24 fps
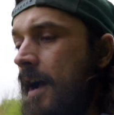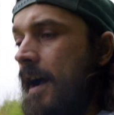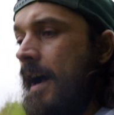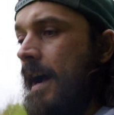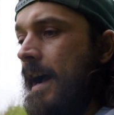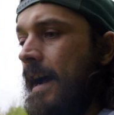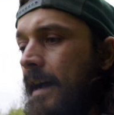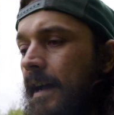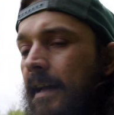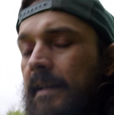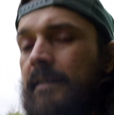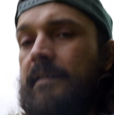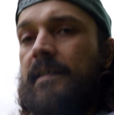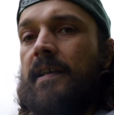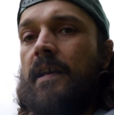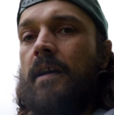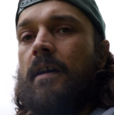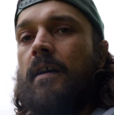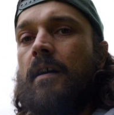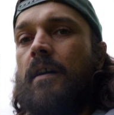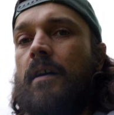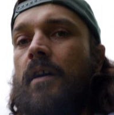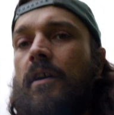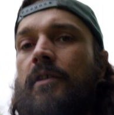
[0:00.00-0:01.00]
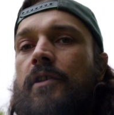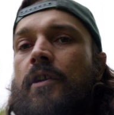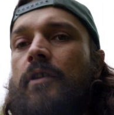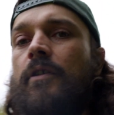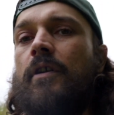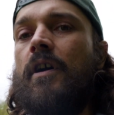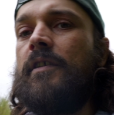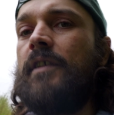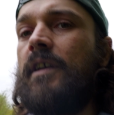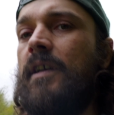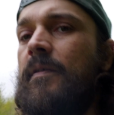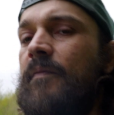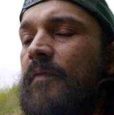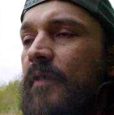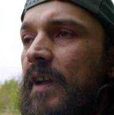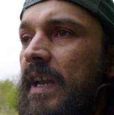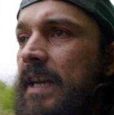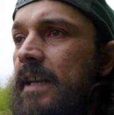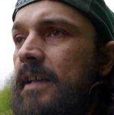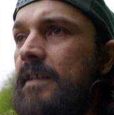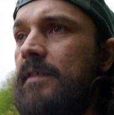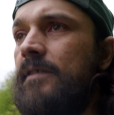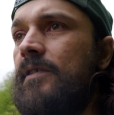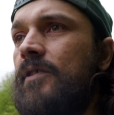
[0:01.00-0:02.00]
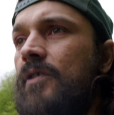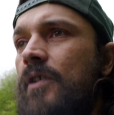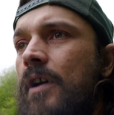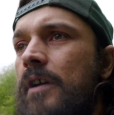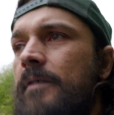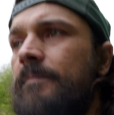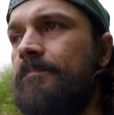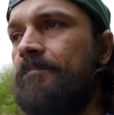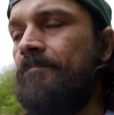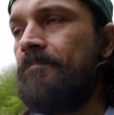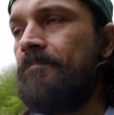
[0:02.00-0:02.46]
and I do like the convenience. So